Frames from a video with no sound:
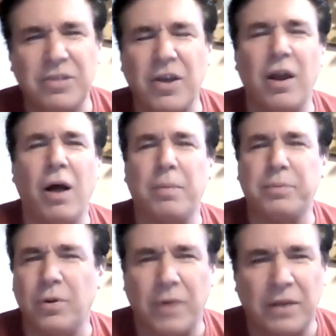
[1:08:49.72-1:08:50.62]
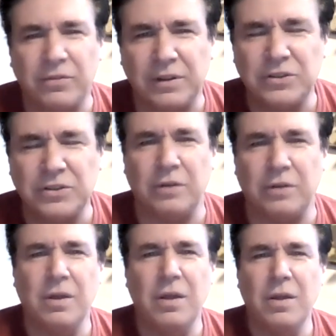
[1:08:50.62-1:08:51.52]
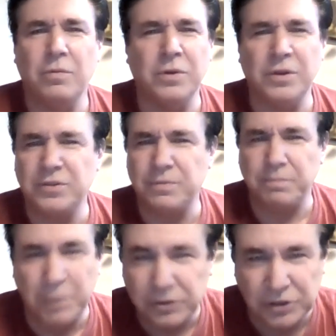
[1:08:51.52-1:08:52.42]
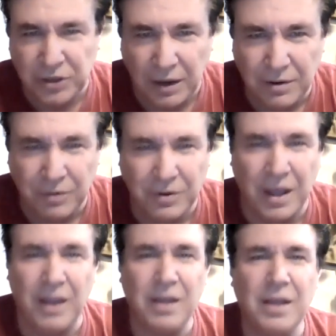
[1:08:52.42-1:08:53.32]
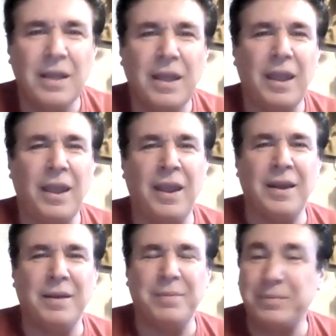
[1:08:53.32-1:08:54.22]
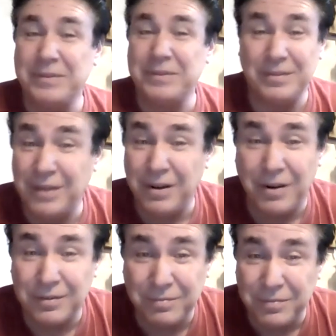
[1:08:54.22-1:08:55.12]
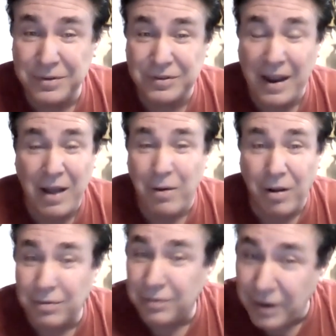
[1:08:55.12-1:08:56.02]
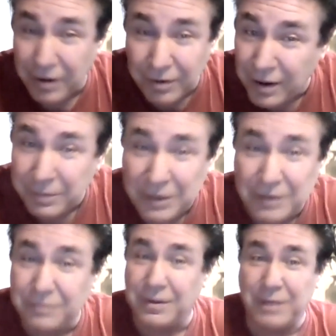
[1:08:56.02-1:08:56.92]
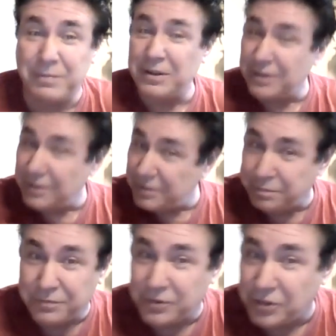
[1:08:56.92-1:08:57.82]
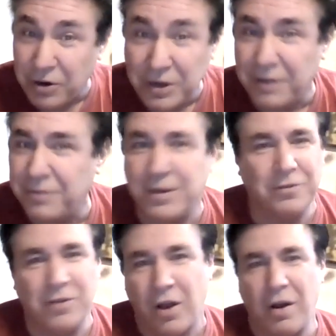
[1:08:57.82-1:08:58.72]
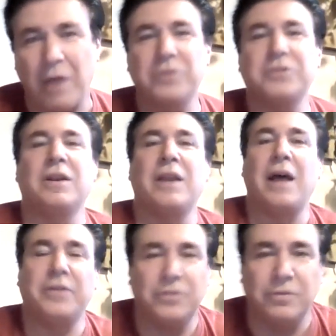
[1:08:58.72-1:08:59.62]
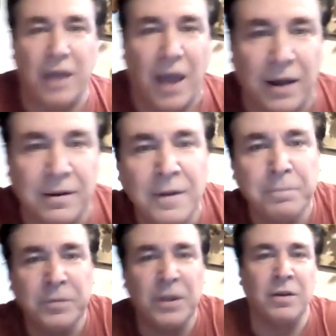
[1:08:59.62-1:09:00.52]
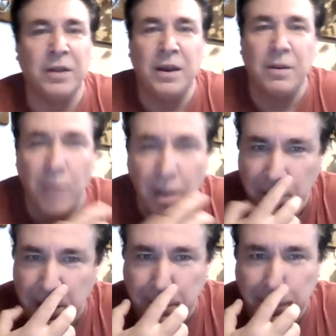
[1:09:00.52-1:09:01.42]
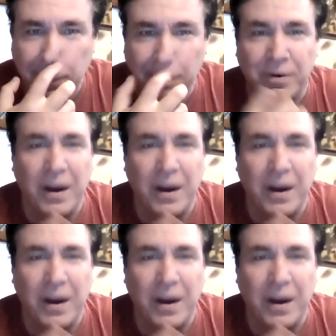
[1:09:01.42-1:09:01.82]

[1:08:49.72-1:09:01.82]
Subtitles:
thought all pro wrestling shit was bullshit. Okay. And I'm like, here, Mr. Atwell, here, let me show you. Well, no, I wasn't allowed to do that. You know, he didn't want me to put a